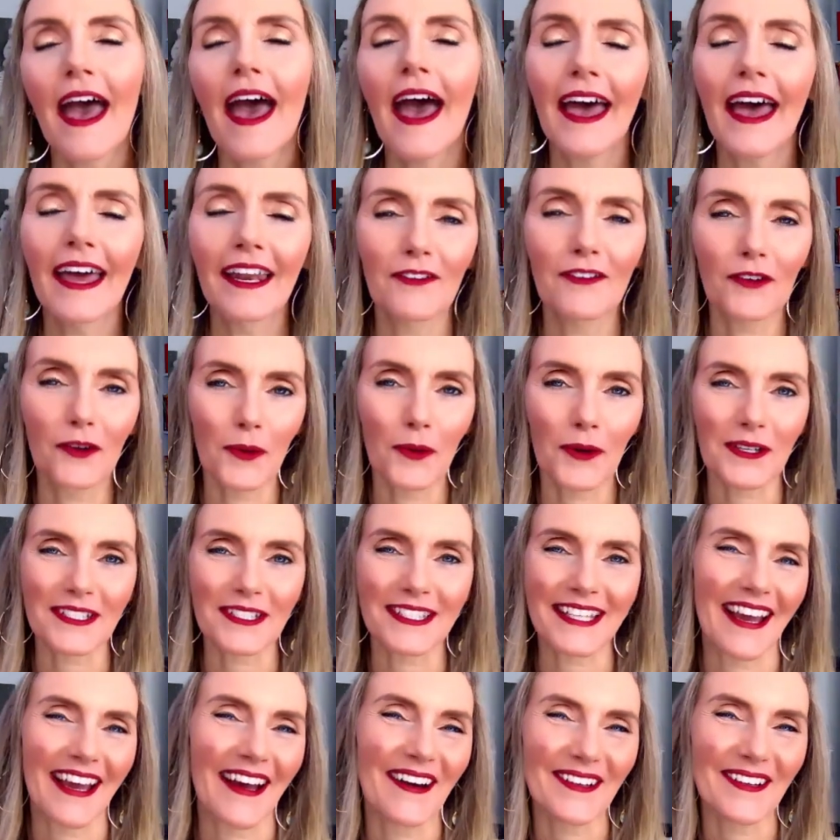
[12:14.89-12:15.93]
And of course,
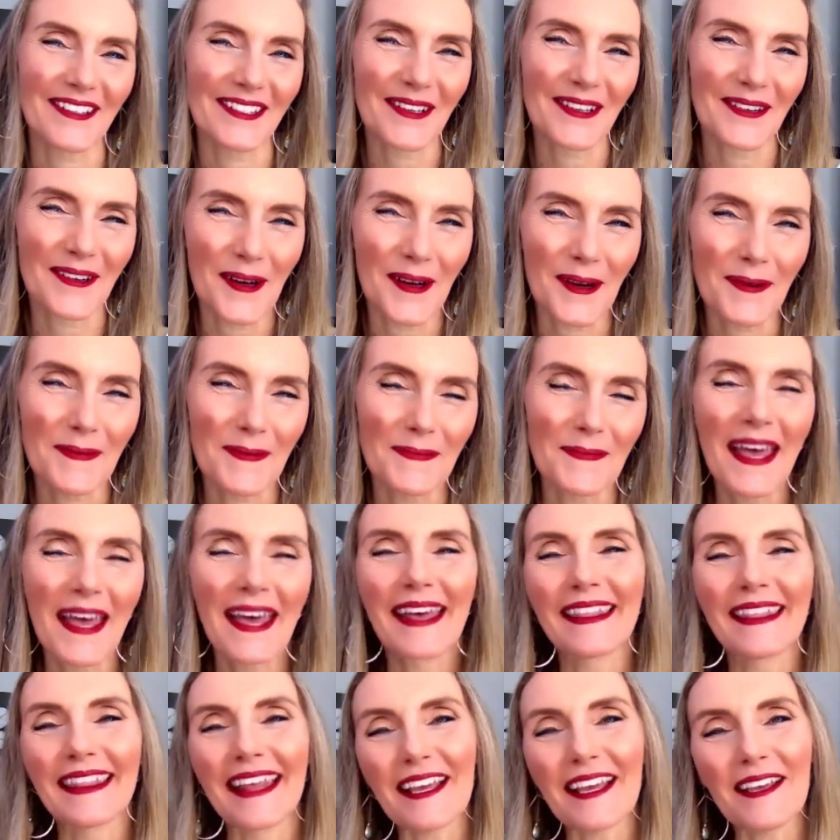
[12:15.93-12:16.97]
I also hope
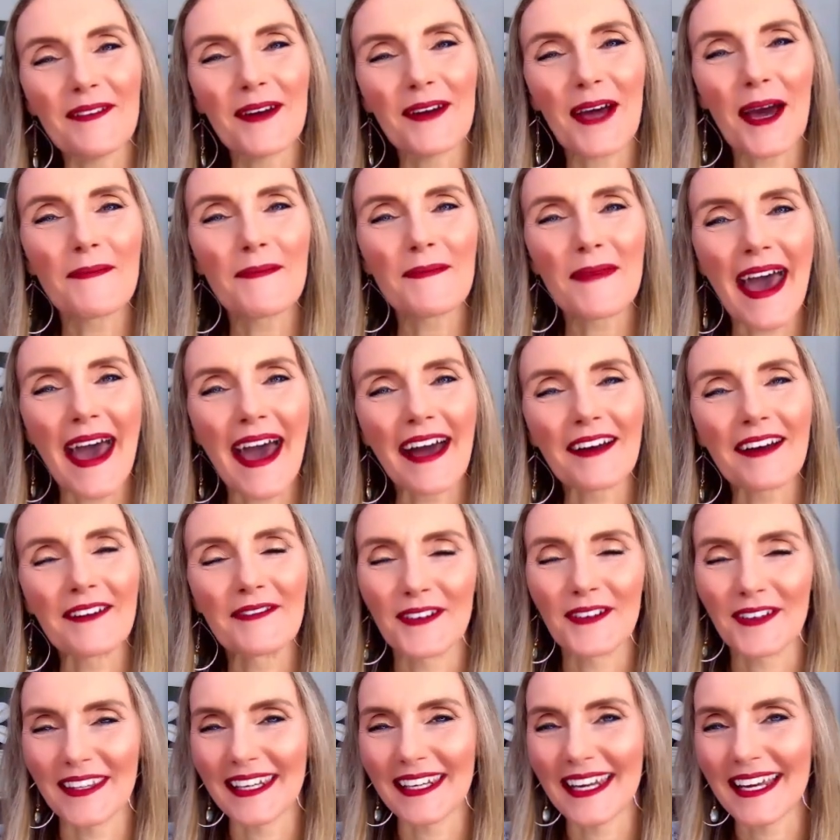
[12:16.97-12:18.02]
that you come back
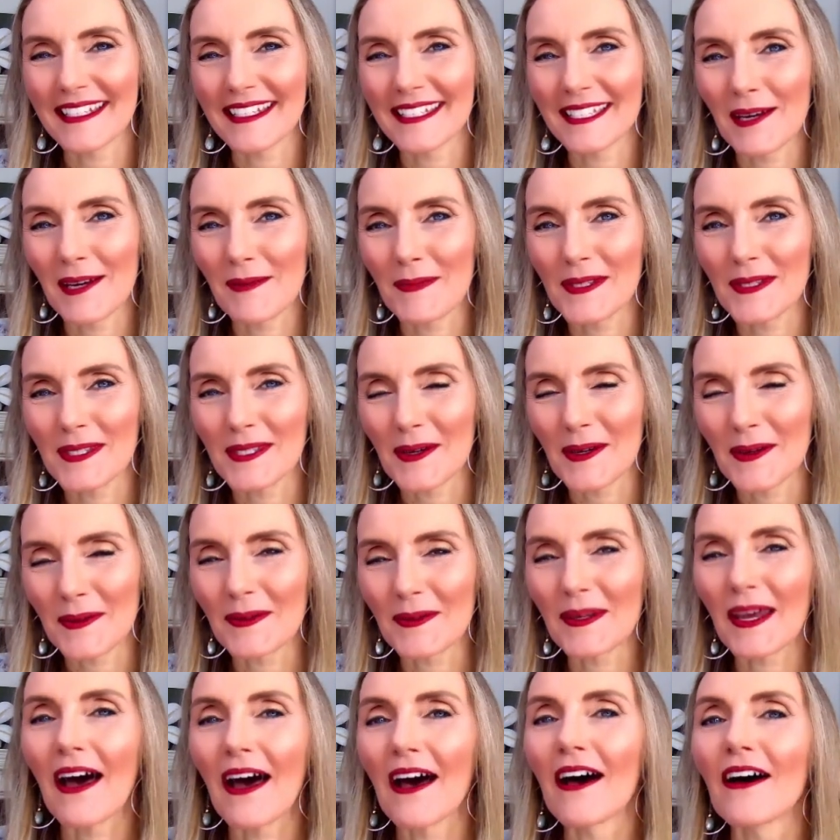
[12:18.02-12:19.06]
for the next
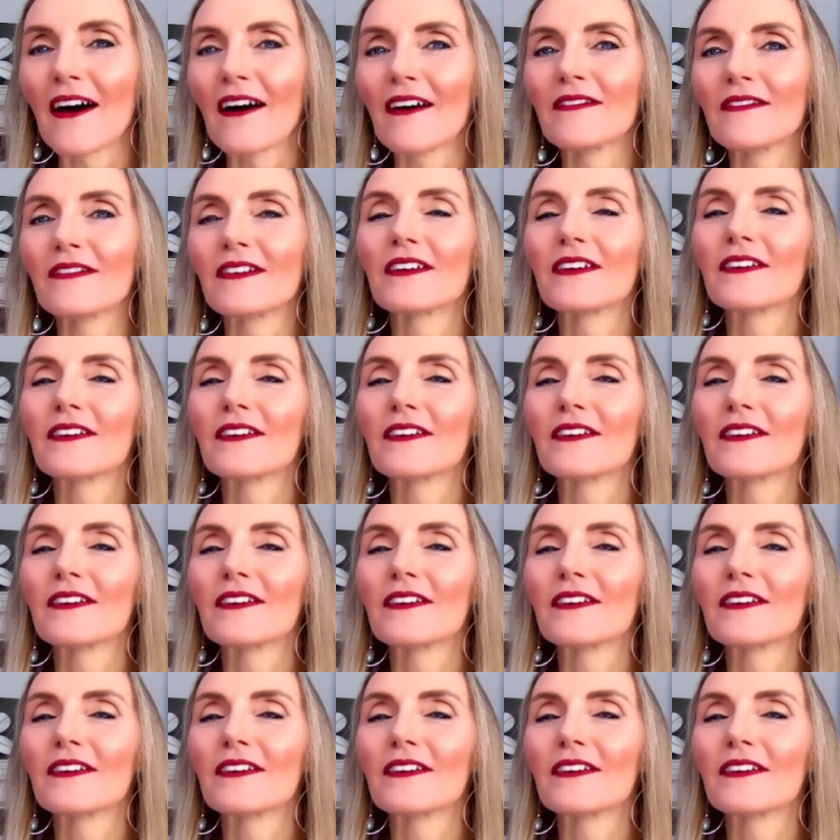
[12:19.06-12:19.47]
episode of